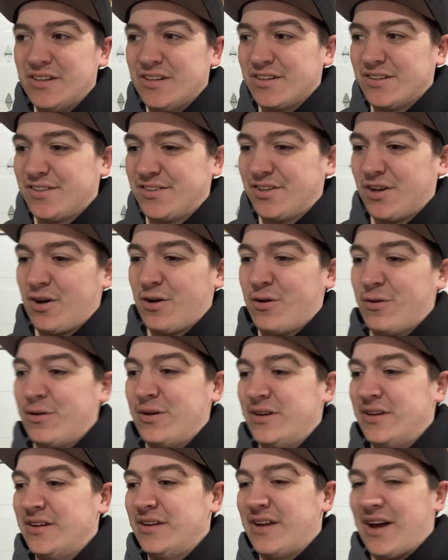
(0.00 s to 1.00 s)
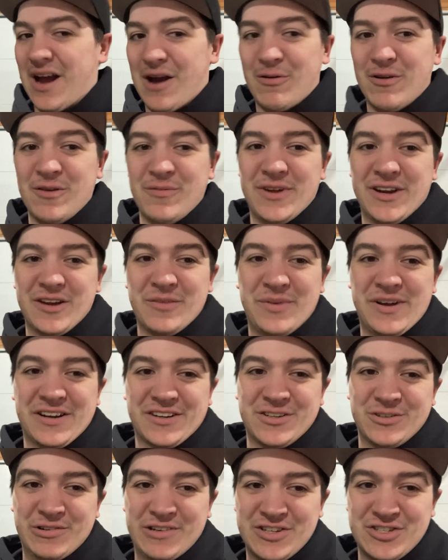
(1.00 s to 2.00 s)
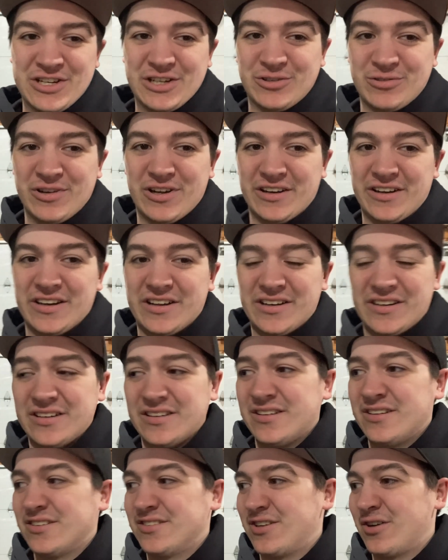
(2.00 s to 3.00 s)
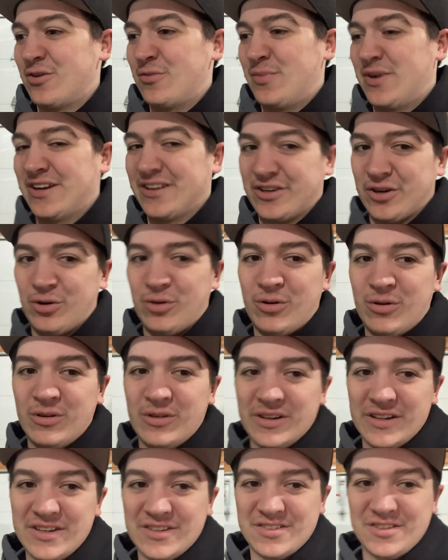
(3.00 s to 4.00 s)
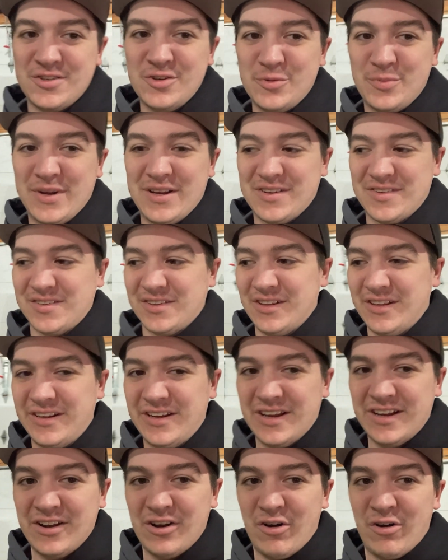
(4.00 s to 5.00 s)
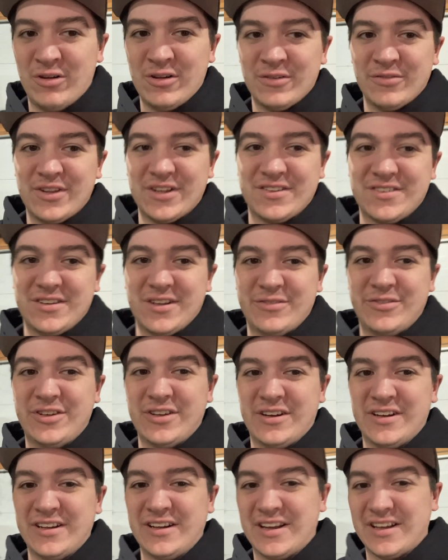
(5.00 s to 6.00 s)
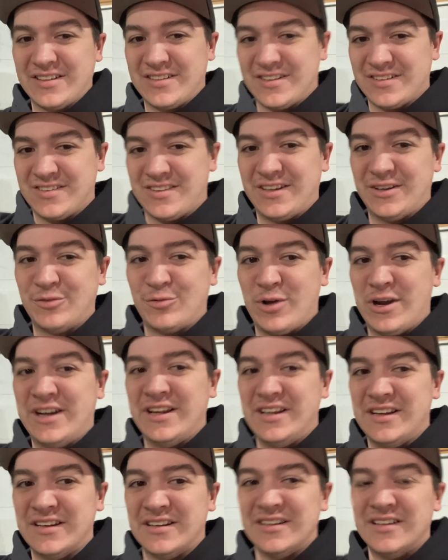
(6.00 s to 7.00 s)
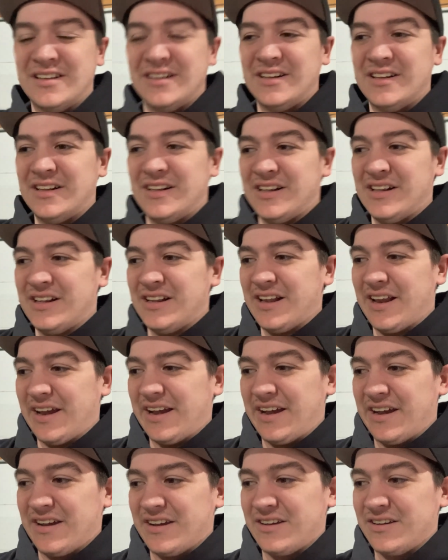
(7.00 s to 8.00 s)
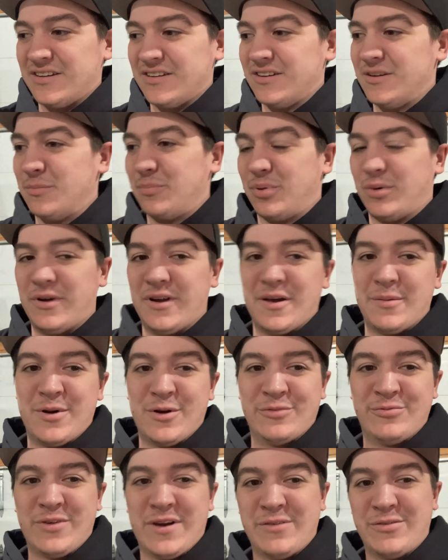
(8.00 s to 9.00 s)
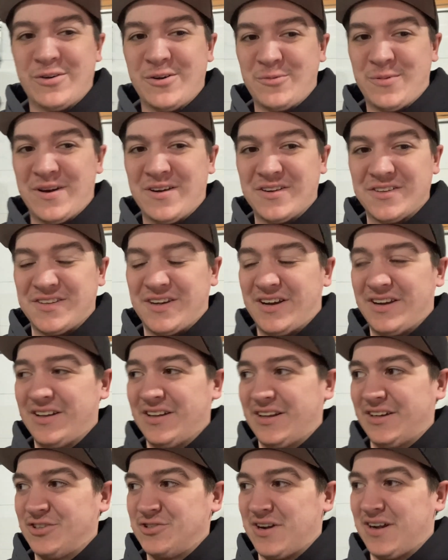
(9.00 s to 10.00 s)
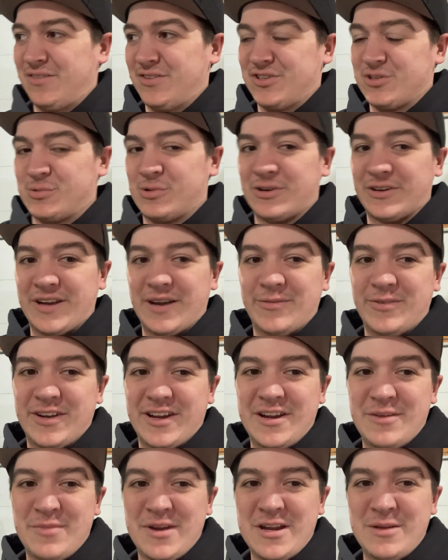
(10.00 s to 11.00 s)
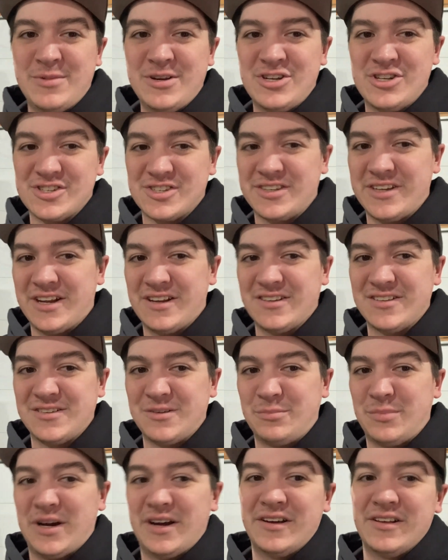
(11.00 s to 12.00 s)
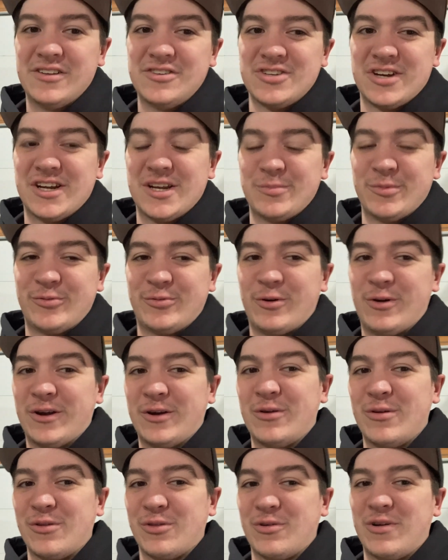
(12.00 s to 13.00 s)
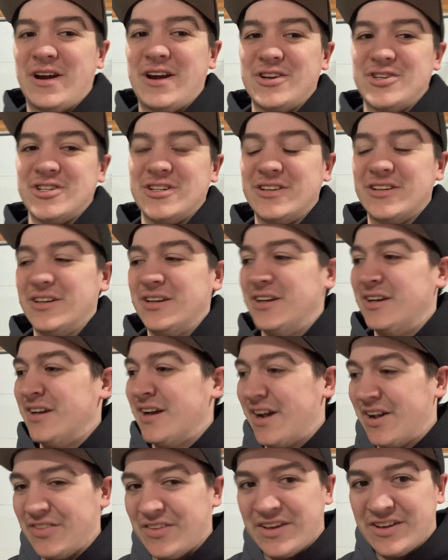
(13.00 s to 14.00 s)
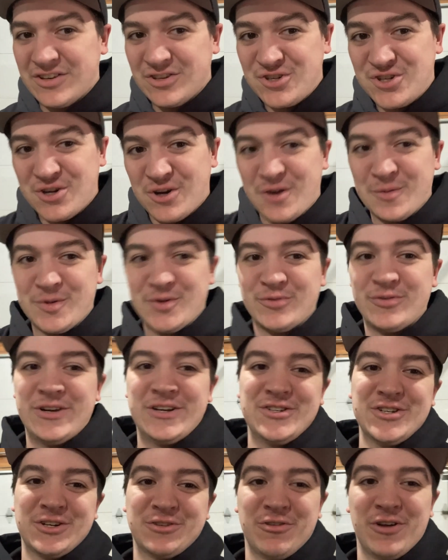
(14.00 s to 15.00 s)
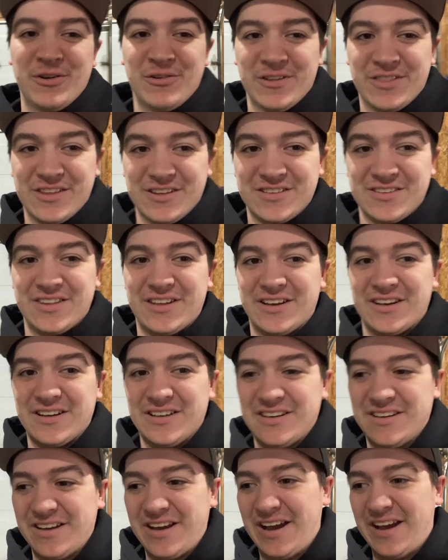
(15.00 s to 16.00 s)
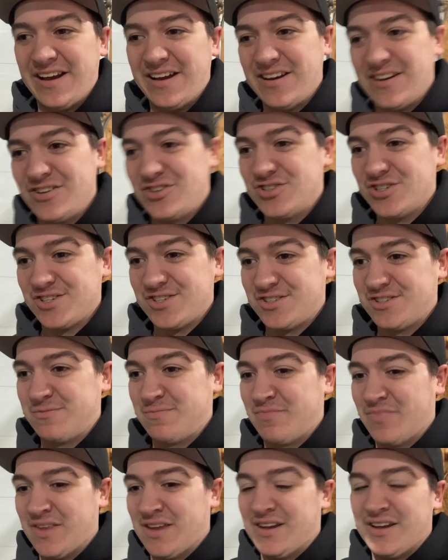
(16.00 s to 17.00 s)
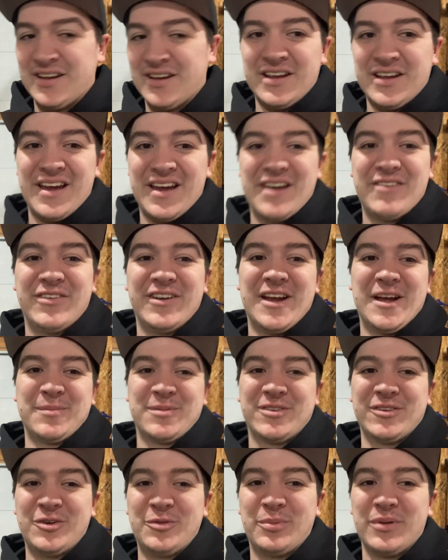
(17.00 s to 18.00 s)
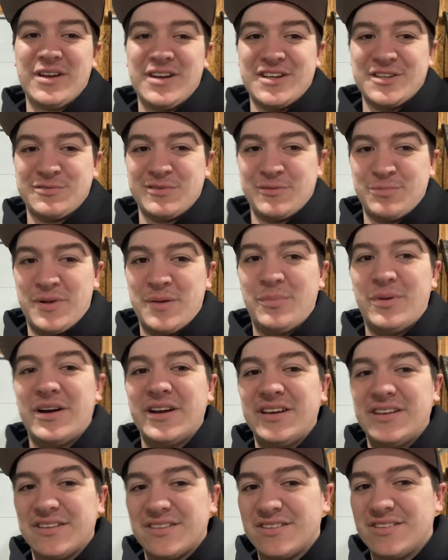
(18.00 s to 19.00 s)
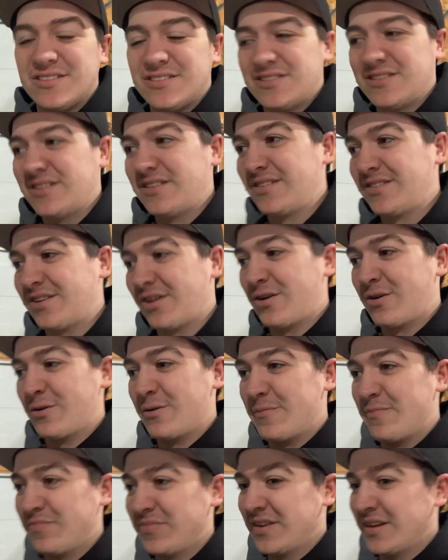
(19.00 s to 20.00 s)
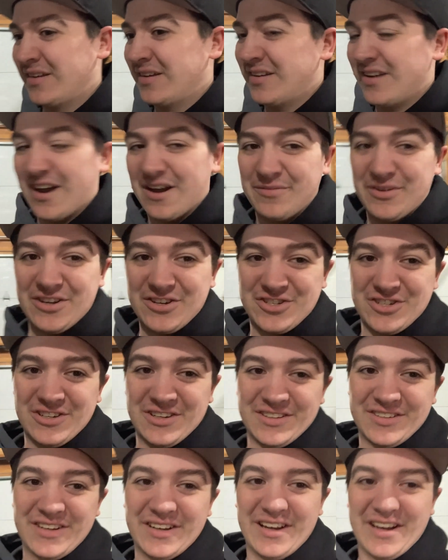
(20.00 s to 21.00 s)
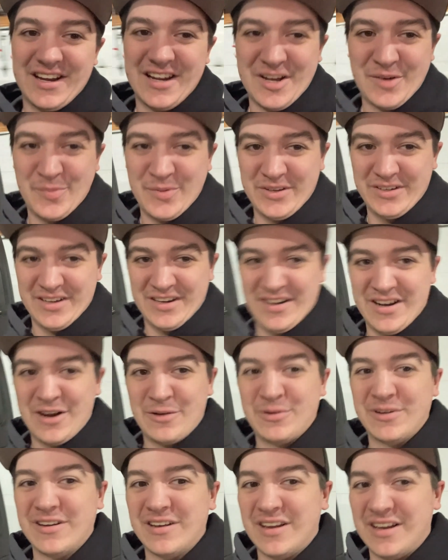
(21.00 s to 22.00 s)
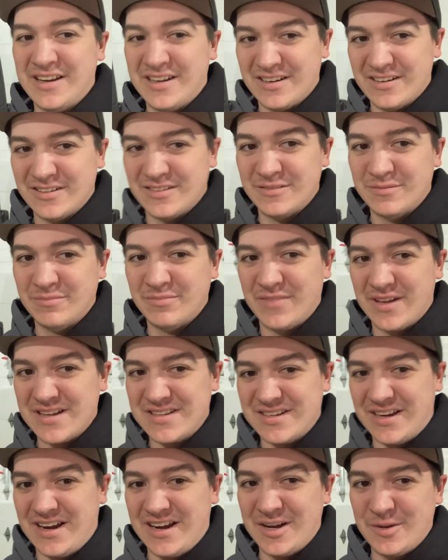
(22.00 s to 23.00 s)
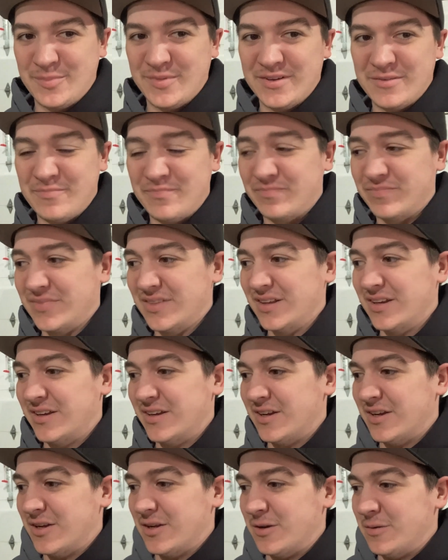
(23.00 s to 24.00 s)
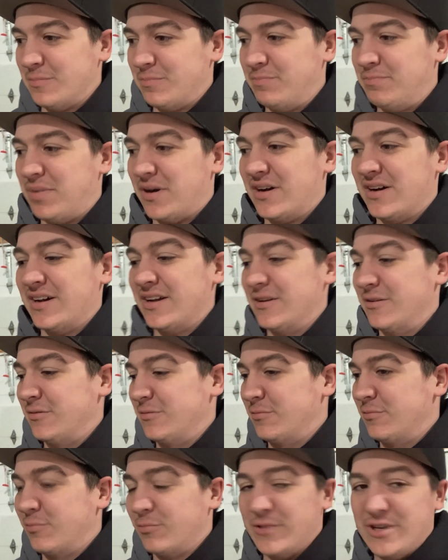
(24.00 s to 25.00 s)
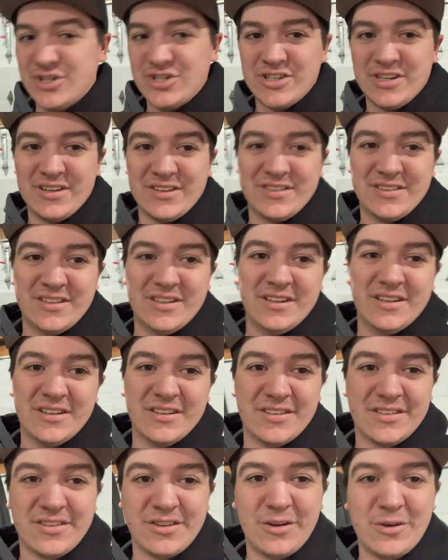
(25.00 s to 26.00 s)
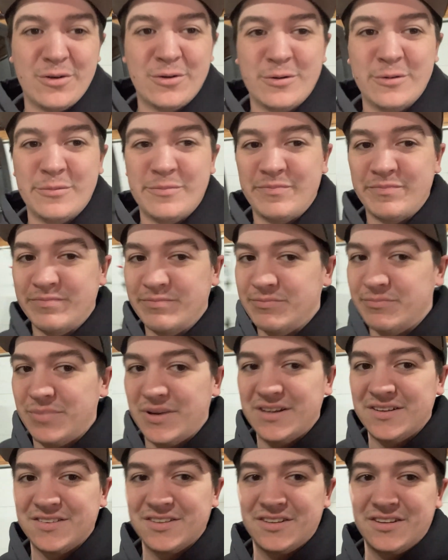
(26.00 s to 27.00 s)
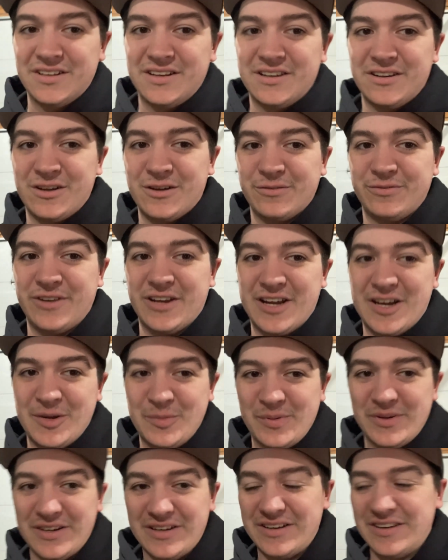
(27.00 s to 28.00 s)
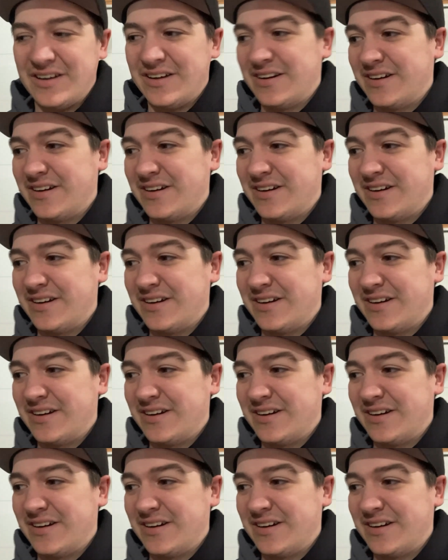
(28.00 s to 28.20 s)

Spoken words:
So I want to make it back to Reject Run again. So my goal is to basically get all of this stuff done, get this thing ready, and put about 500 miles on it, like drive it to work every day maybe, just get some mileage on it before I go and thrash it, and then show up to Reject Run with this thing and just have an absolute blast with my buddies. So I'm not sure it's going to happen yet. I would like that to happen, but we shall see. So basically enough yapping, and